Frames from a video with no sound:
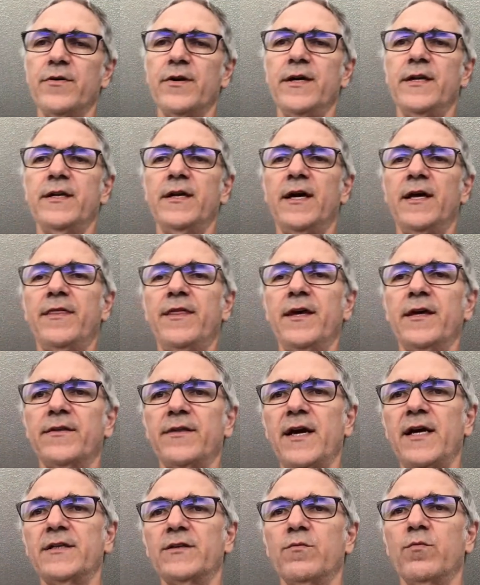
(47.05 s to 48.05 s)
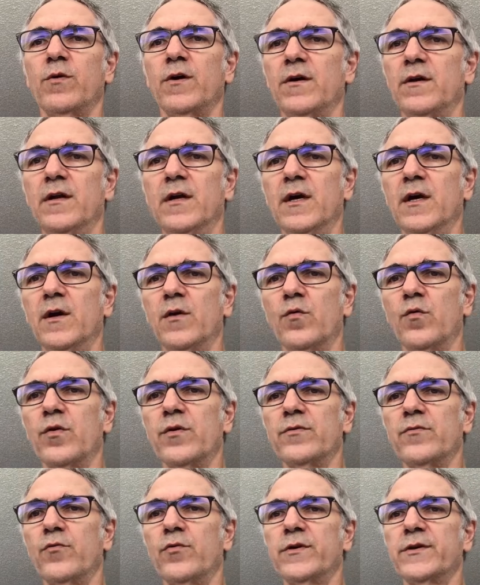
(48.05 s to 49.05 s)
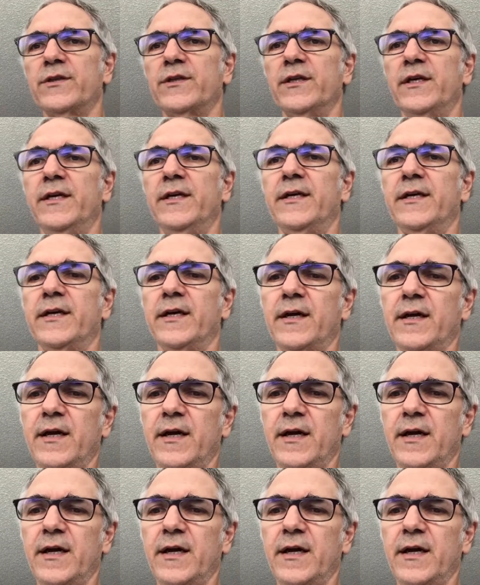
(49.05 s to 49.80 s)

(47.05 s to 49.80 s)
And I think that's what we're, we're seeing.